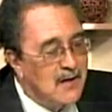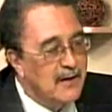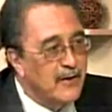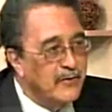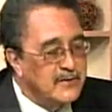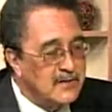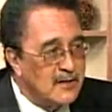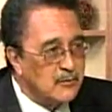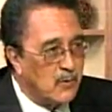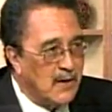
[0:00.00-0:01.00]
The
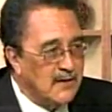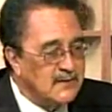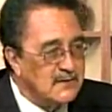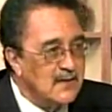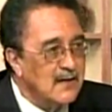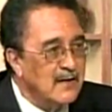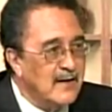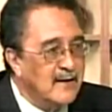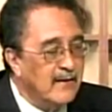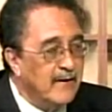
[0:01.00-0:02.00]
result was that
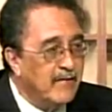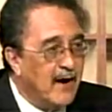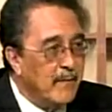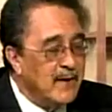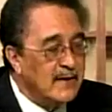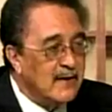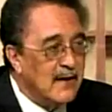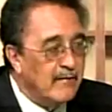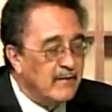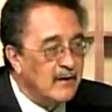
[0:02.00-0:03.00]
the environmental
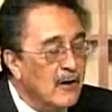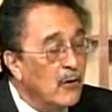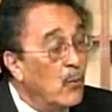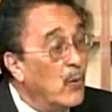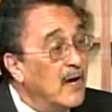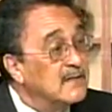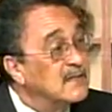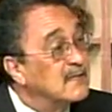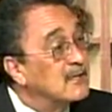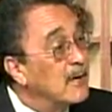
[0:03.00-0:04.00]
levy was
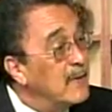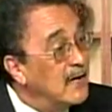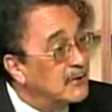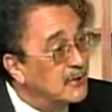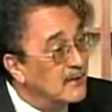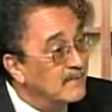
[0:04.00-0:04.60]
discriminatory.